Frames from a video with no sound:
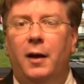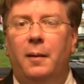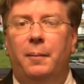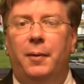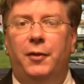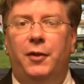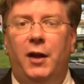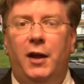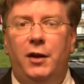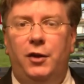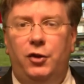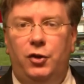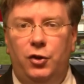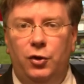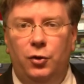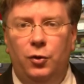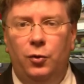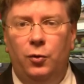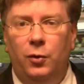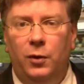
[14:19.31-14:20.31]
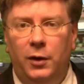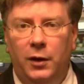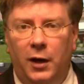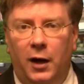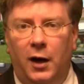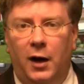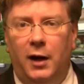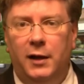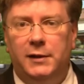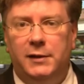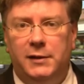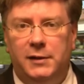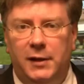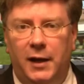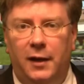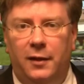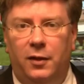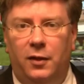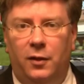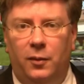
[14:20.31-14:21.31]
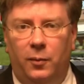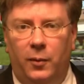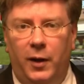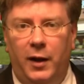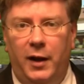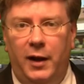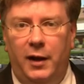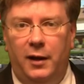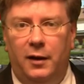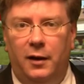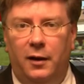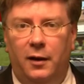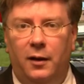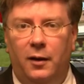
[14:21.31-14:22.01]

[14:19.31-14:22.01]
but they do not set the rate.